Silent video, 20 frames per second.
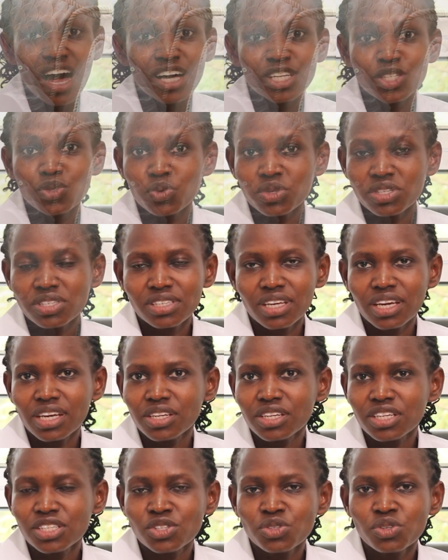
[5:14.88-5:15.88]
As we
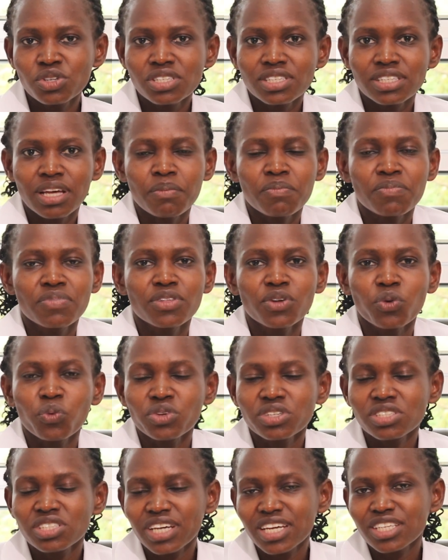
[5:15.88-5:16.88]
said, it's not something
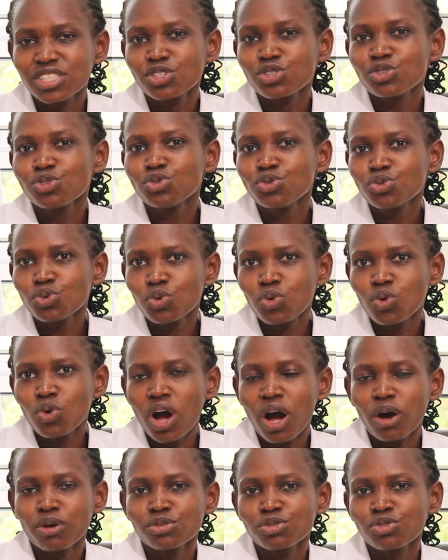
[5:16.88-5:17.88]
we just do
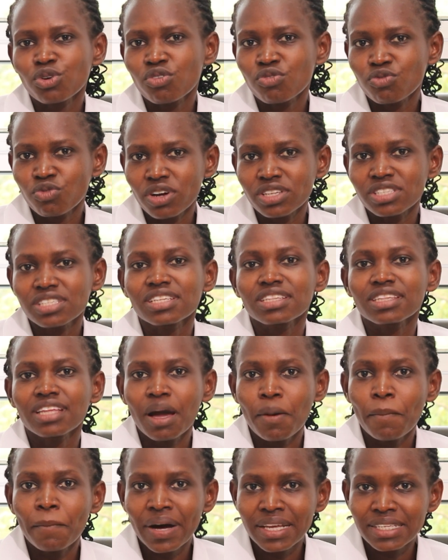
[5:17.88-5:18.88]
out of wanting.
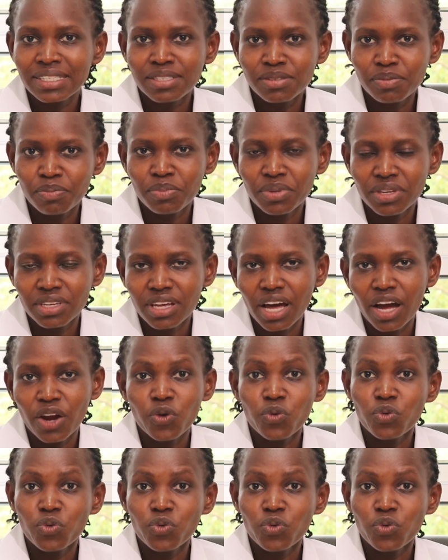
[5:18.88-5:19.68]
There must be a